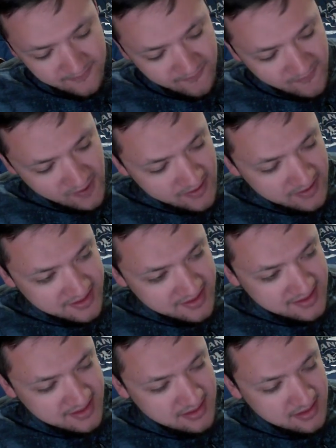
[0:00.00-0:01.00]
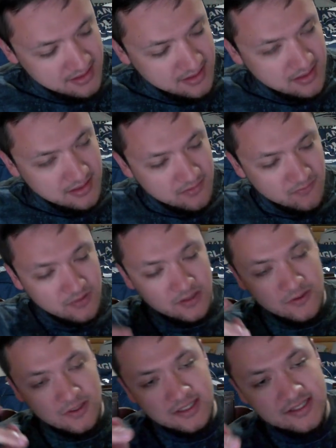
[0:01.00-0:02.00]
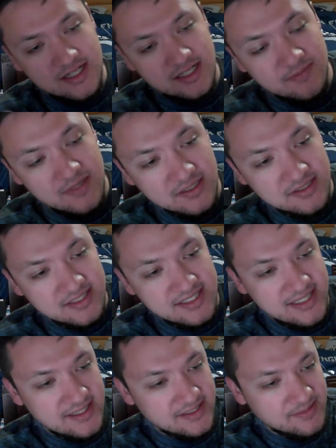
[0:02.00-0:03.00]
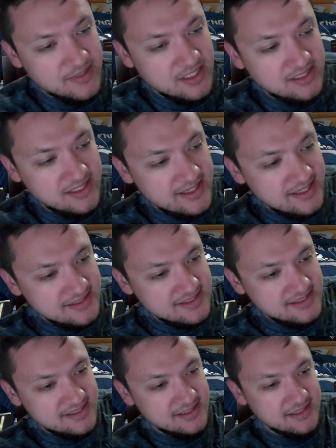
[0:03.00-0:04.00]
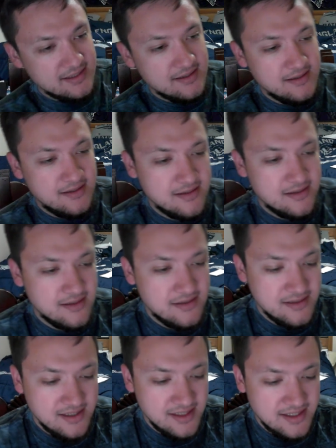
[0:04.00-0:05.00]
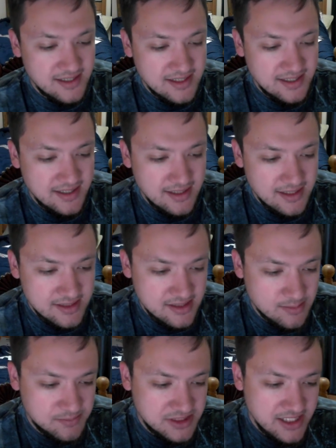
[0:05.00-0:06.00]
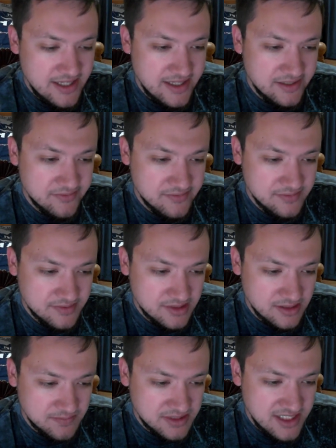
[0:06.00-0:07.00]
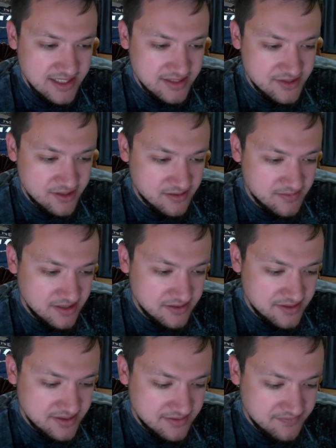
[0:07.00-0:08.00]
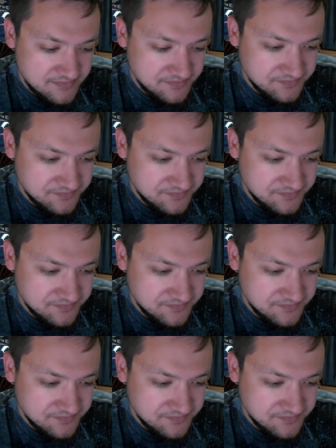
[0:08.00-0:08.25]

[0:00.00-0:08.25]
First, what I want to talk about on the podcast, the play-in tournament